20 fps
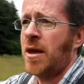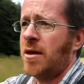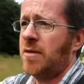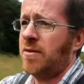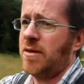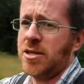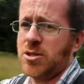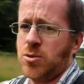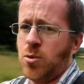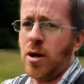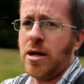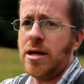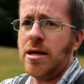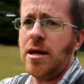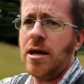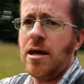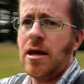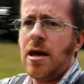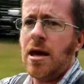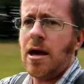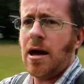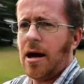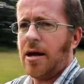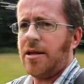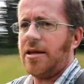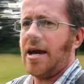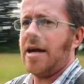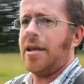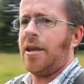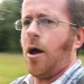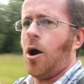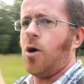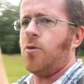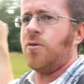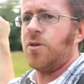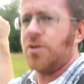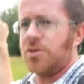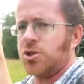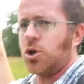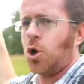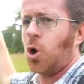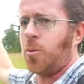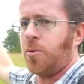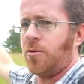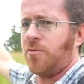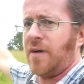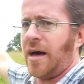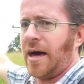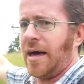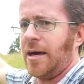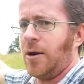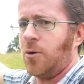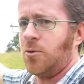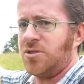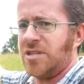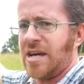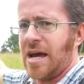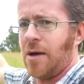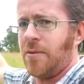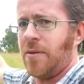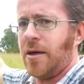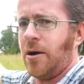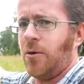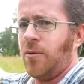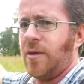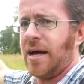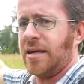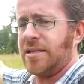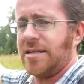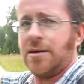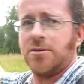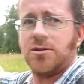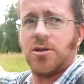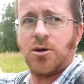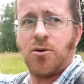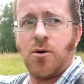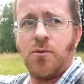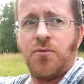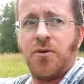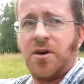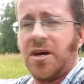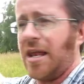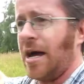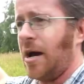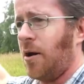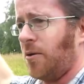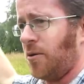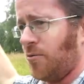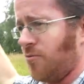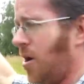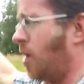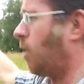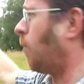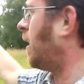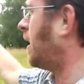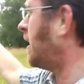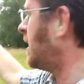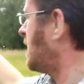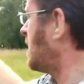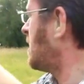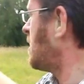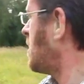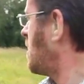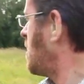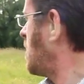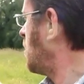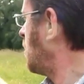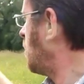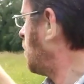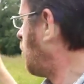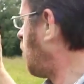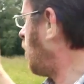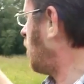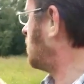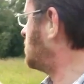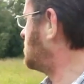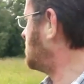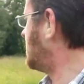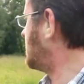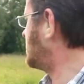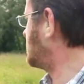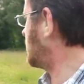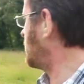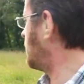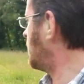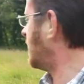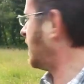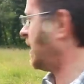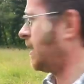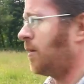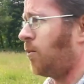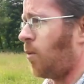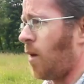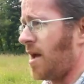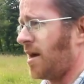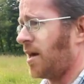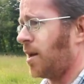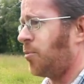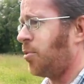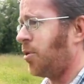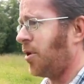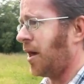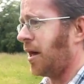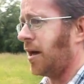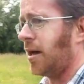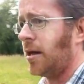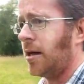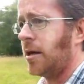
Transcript: this way, and you're heading over the top of that hill, down the hill there, down to the Cromford Canal and the railway. Why would you need a tunnel here? Where are you going to put it?